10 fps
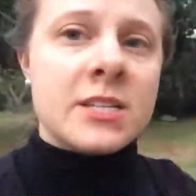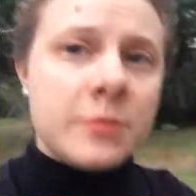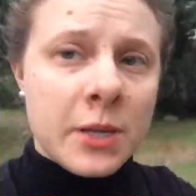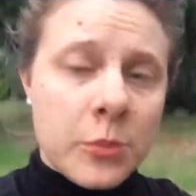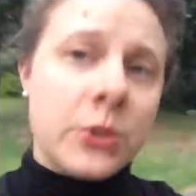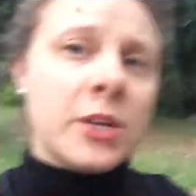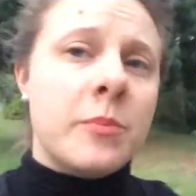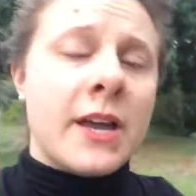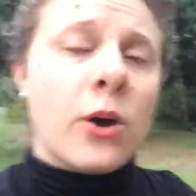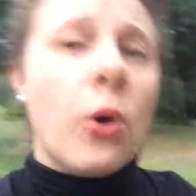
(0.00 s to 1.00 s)
is being bullied
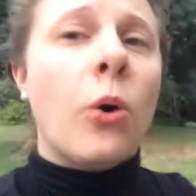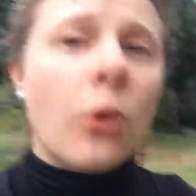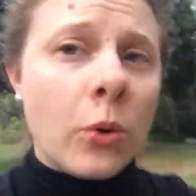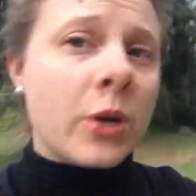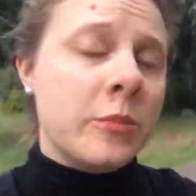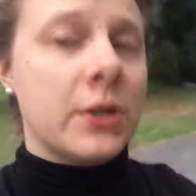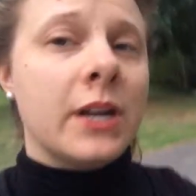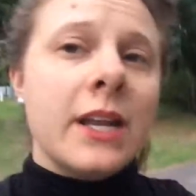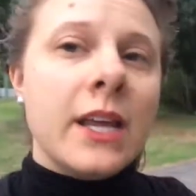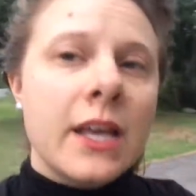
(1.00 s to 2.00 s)
by a whole
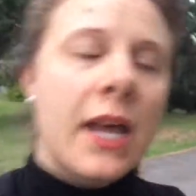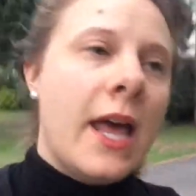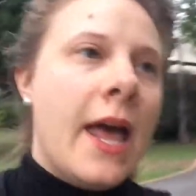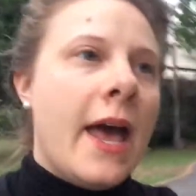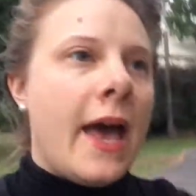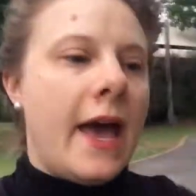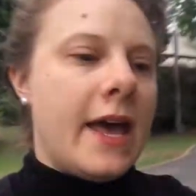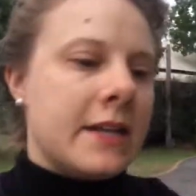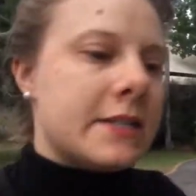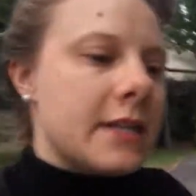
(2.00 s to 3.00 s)
community,
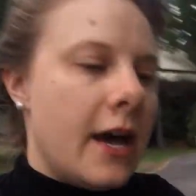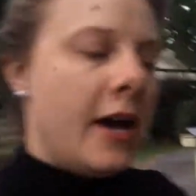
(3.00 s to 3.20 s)
and